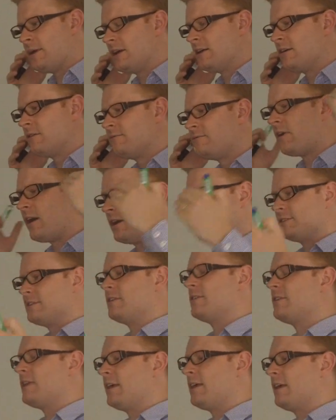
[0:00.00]
been an advance
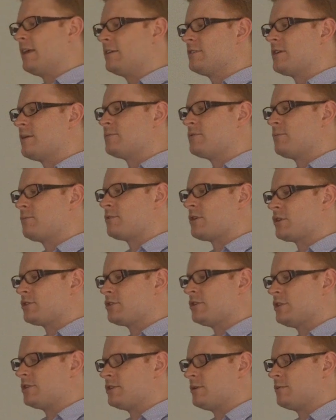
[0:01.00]
in thinking in terms of the
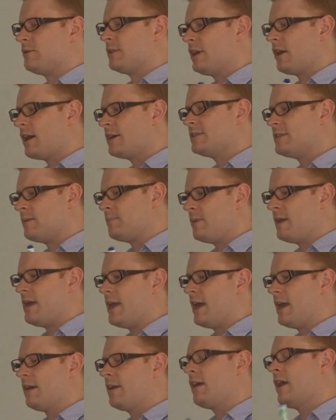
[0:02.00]
production system. And the idea
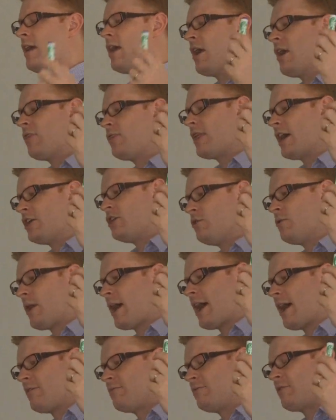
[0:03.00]
being that you
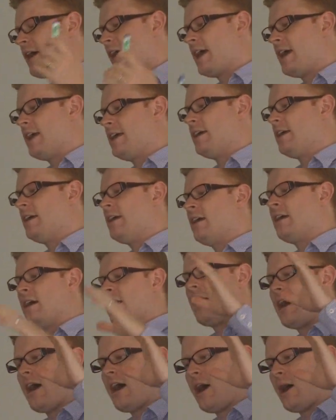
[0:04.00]
have a
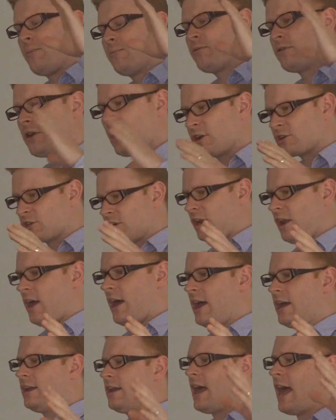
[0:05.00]
production
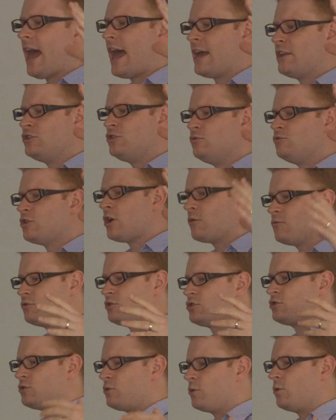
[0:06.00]
line and you don't
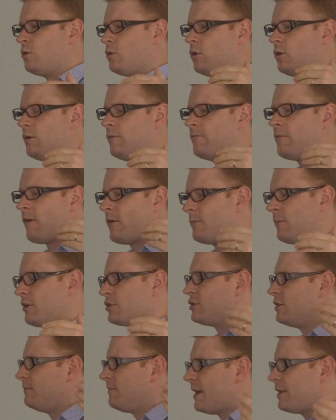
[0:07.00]
store very
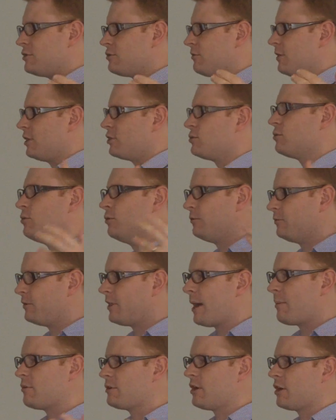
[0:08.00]
much inventory at all for
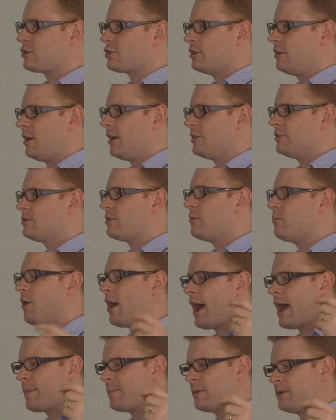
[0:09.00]
that production line. So
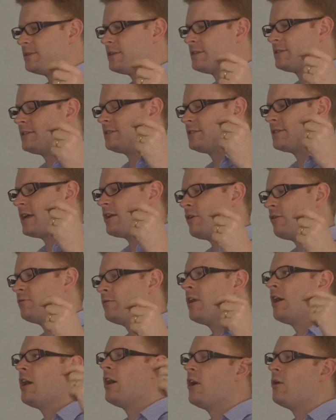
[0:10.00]
what happens is, instead of
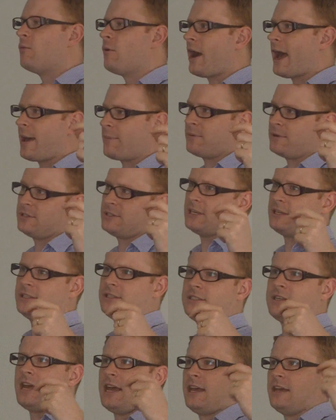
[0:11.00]
what happens in,
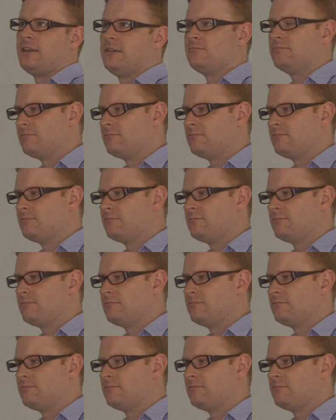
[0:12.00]
say,